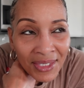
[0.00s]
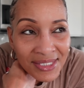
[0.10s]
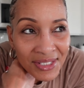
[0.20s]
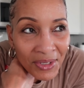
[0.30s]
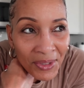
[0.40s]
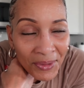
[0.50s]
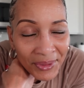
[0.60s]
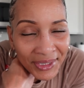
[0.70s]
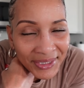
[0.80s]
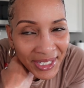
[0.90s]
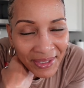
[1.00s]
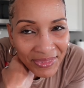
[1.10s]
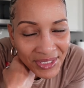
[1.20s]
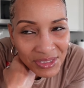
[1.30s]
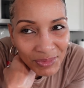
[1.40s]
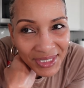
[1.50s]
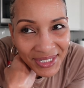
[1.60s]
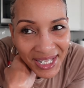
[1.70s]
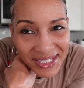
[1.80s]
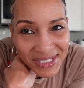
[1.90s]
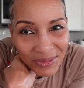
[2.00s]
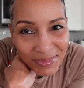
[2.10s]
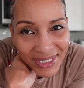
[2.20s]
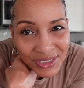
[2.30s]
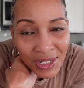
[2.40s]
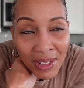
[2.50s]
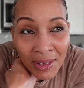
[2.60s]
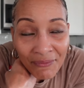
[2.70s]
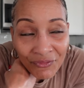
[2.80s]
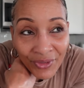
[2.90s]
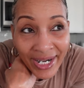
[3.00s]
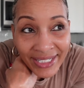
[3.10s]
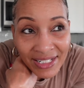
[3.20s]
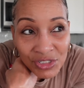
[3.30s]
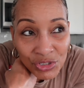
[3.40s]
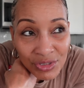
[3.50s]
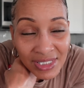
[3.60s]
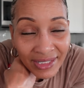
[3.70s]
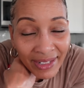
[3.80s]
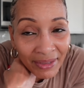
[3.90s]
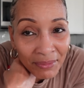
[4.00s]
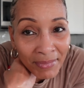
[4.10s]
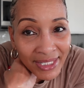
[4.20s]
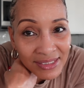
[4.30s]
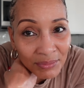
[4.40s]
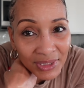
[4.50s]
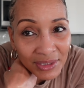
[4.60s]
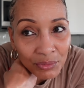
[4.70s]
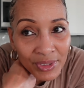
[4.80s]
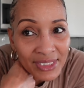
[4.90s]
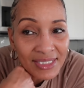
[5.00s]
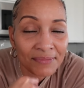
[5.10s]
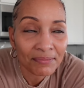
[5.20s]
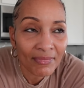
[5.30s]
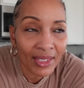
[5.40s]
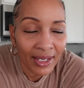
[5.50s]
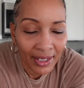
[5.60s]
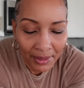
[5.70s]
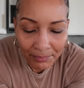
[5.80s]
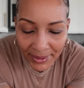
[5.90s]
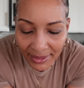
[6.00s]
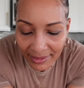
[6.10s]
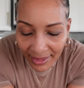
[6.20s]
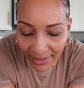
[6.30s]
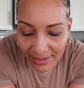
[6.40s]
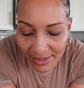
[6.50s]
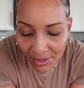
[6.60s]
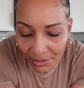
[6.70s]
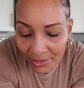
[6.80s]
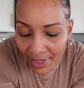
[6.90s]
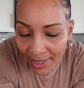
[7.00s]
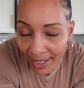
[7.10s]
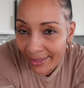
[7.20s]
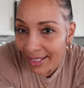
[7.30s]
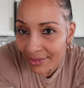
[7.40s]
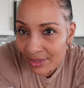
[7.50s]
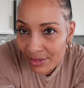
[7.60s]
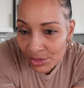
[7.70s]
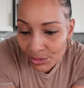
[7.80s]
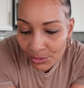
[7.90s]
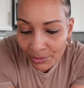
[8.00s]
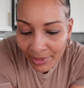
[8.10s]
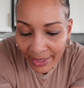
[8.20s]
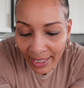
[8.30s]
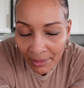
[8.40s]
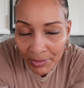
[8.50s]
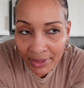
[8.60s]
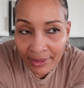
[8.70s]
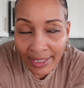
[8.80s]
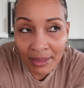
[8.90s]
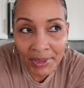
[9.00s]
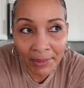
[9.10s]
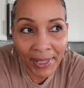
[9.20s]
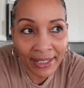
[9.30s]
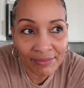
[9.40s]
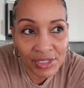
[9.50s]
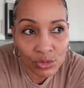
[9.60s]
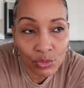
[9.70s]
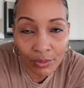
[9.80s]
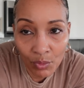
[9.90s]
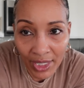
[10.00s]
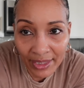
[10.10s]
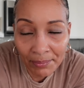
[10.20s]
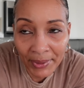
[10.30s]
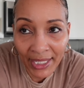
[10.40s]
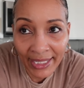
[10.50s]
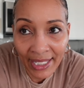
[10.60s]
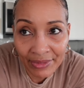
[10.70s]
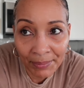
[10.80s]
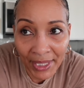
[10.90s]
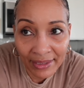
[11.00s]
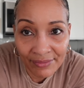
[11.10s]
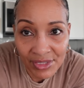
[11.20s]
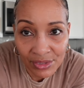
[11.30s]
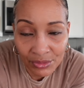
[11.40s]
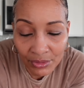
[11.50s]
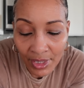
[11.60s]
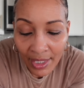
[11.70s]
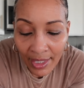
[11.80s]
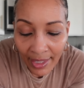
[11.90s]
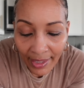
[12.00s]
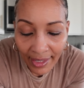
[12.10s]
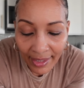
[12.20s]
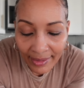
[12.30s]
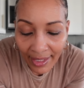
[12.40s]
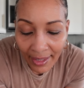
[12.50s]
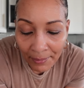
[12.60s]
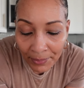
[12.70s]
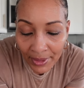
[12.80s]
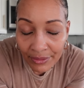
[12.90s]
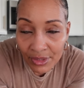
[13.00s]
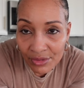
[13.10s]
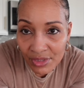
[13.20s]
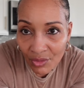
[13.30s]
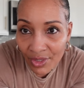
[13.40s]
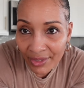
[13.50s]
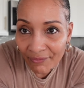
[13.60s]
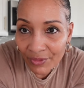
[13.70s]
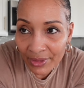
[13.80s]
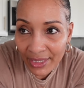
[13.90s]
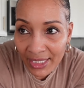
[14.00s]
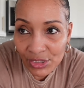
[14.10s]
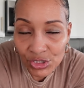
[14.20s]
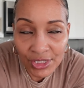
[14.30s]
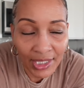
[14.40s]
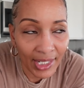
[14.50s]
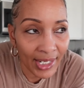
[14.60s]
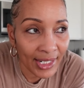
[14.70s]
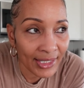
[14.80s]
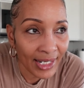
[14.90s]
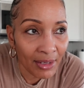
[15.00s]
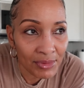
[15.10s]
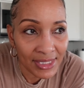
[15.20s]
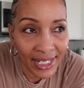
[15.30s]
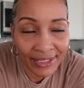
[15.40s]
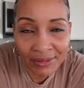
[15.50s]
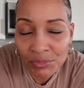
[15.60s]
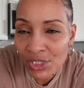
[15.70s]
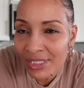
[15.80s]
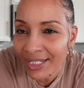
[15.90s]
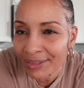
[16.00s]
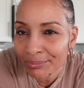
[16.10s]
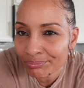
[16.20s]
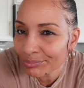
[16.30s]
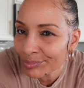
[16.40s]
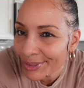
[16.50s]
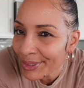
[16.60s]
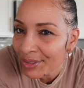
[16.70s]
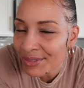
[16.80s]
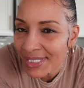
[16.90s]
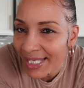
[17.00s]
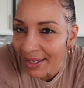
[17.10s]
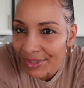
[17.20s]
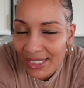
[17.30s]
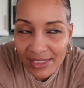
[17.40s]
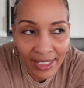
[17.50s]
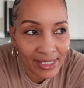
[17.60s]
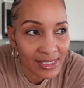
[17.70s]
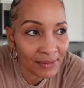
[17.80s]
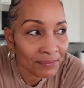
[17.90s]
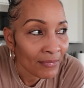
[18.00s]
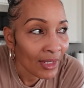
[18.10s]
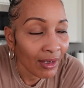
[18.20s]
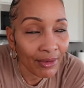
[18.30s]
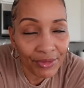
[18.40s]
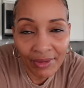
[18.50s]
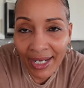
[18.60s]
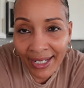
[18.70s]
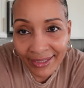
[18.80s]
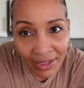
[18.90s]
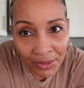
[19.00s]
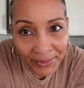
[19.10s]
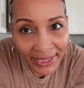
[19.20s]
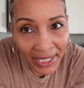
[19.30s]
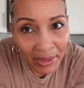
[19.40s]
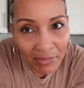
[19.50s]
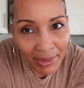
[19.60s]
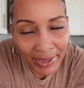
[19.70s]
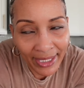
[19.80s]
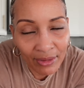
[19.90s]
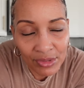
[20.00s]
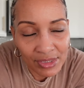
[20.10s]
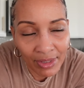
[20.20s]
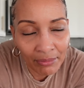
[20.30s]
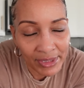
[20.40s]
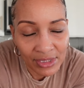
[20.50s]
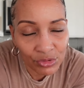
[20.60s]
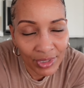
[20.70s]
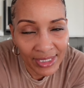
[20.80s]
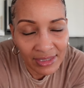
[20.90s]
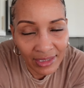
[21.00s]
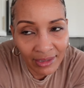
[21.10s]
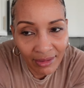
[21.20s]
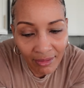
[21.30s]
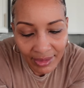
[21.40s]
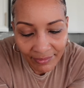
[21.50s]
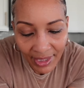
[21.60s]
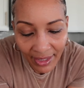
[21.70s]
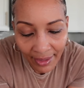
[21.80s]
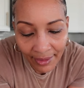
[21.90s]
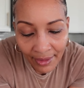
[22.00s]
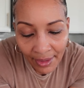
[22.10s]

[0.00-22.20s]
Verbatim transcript: So yeah, this one, not so much. Fridays used to make some good ones. But yeah, so I got the two. They come in a pack of 2 or 1, but I got the pack of 2, and I put those on for lunch. And I was like, I'm just gonna, you know, see how they taste. Although I had already ate my bagel, so I wasn't trying to eat all of that.